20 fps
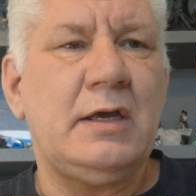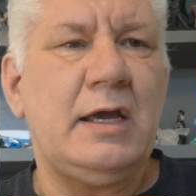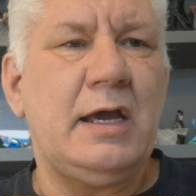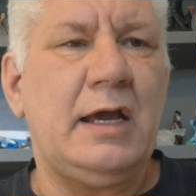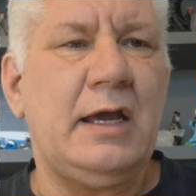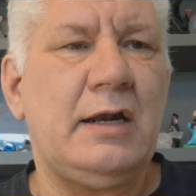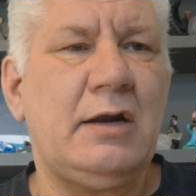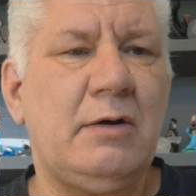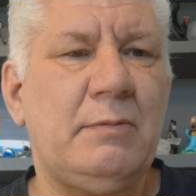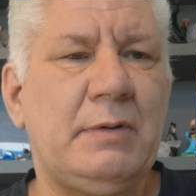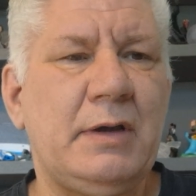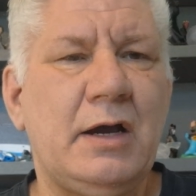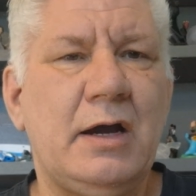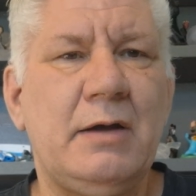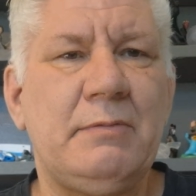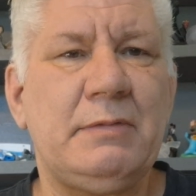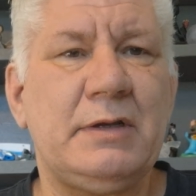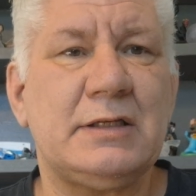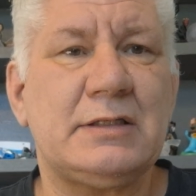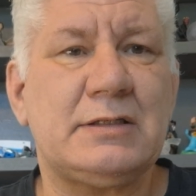and I'll be
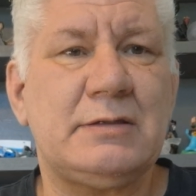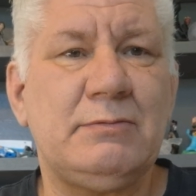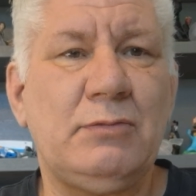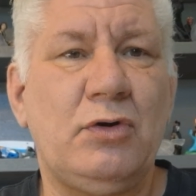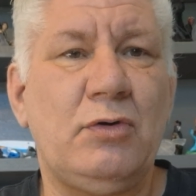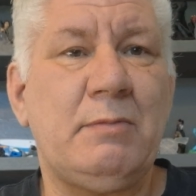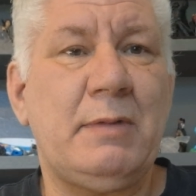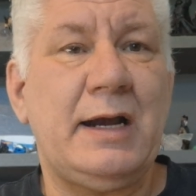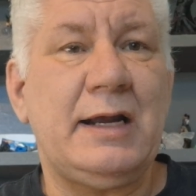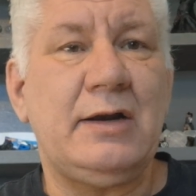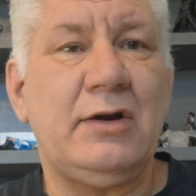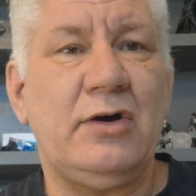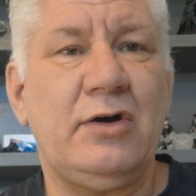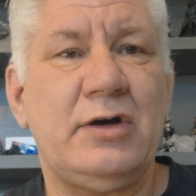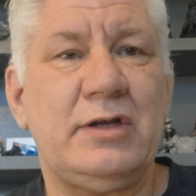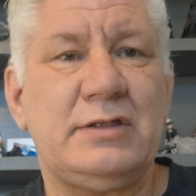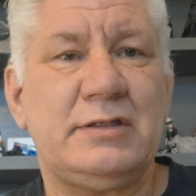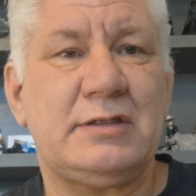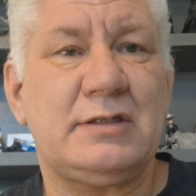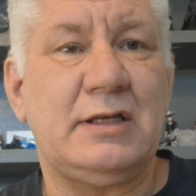opening some more main
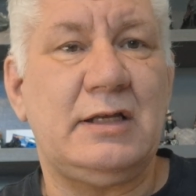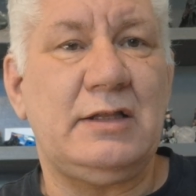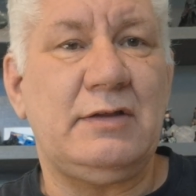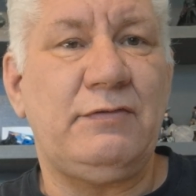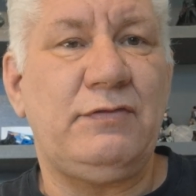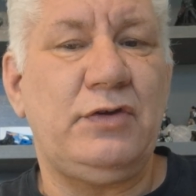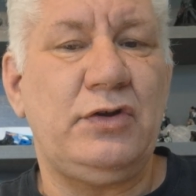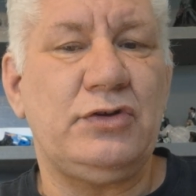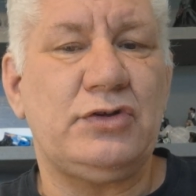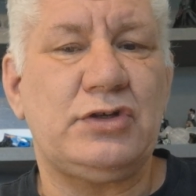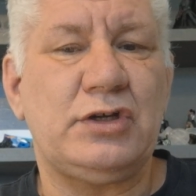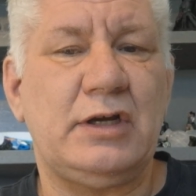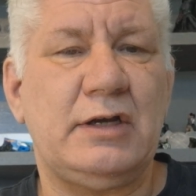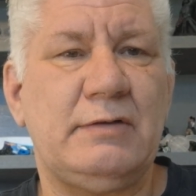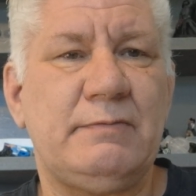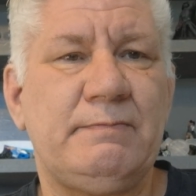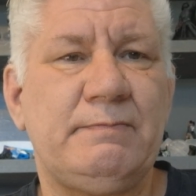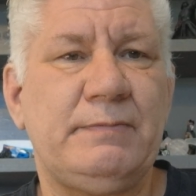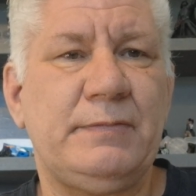lines in the future.